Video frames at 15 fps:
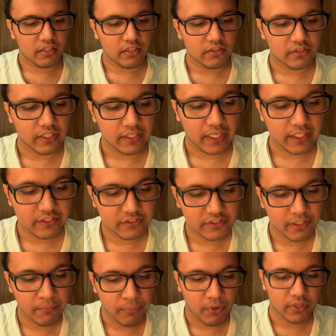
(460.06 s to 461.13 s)
The next
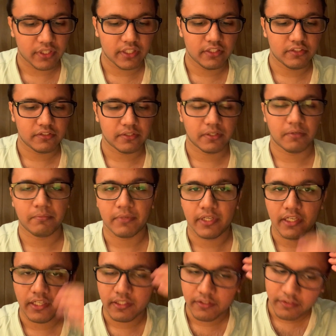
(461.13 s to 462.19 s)
important term
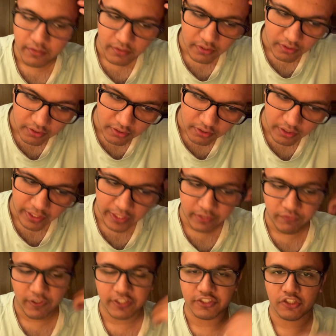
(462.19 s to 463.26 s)
is
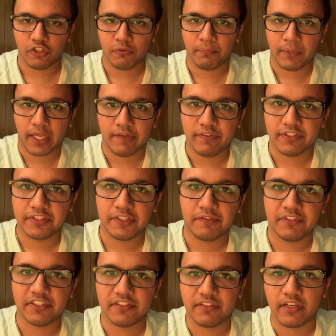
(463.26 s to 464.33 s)
invasion of privacy,
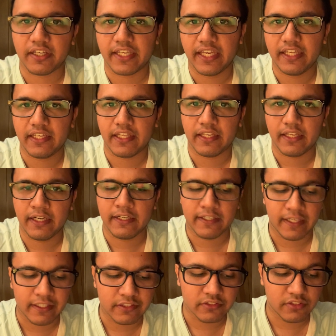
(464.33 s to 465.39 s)
which is again an
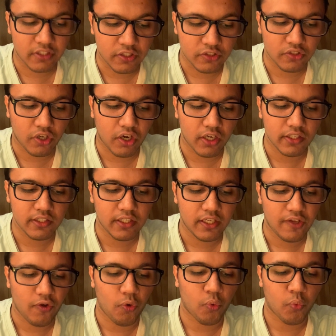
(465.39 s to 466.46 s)
intentional tort,
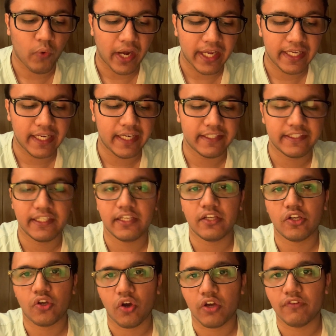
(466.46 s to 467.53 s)
violating
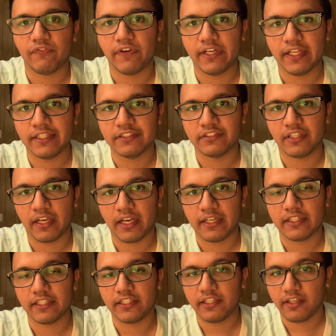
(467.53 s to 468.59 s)

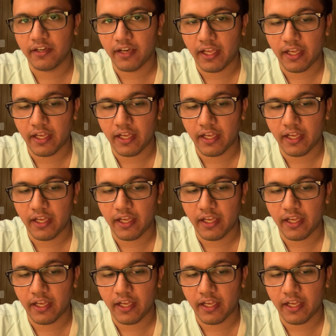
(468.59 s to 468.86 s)
confidentiality